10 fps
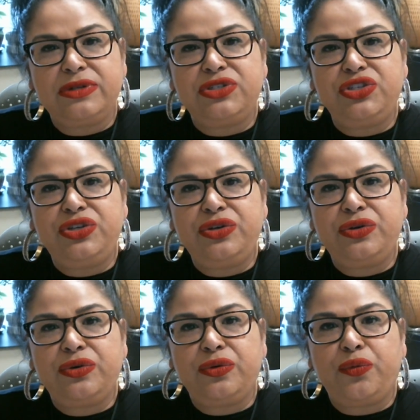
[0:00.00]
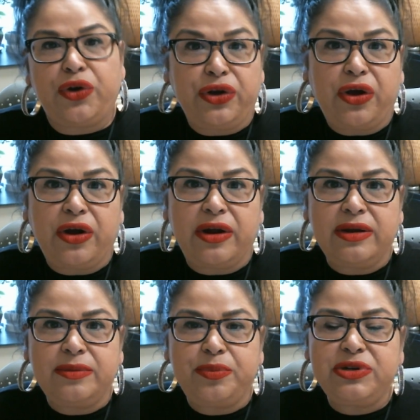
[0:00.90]
to work
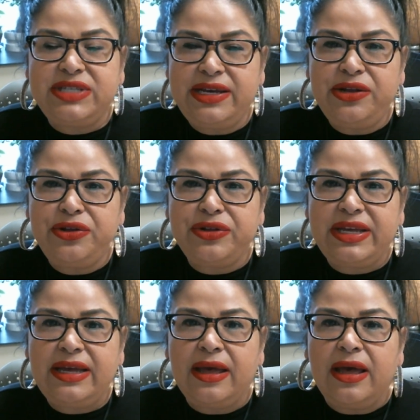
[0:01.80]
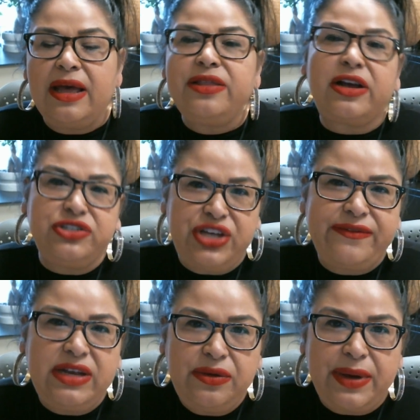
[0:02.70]
hard, particularly
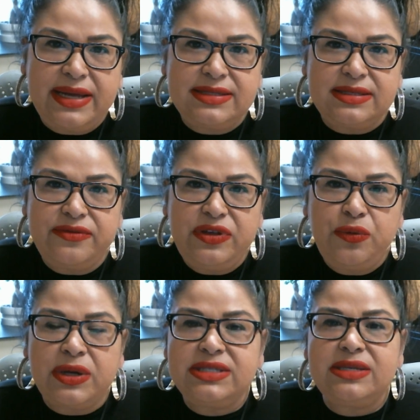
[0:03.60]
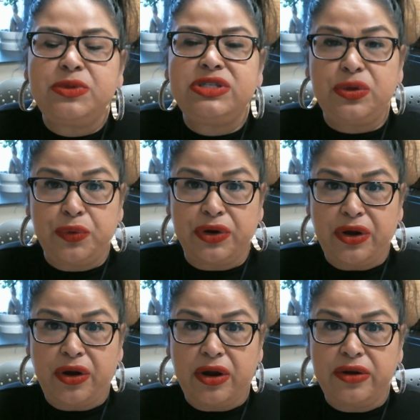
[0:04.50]
longevity-wise. If you want someone to work
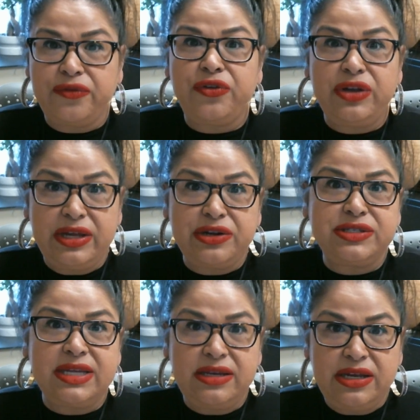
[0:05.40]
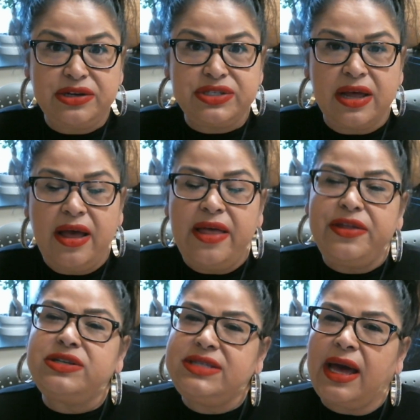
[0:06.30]
hard for years and years,
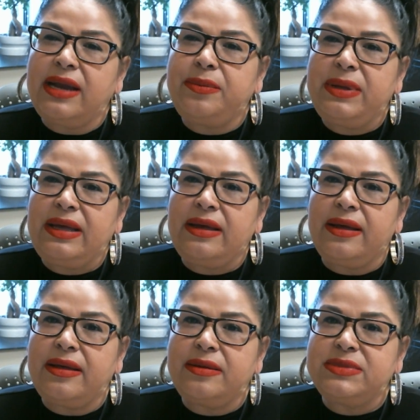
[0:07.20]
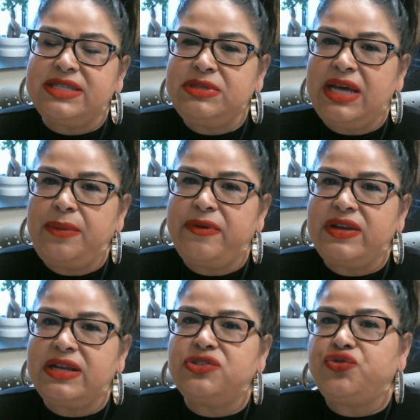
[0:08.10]
there's got to be some type of an
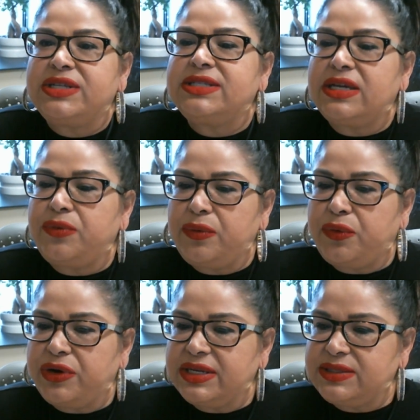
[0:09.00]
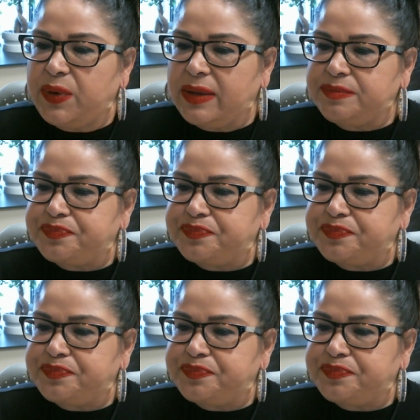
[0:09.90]
intrinsic reward as well.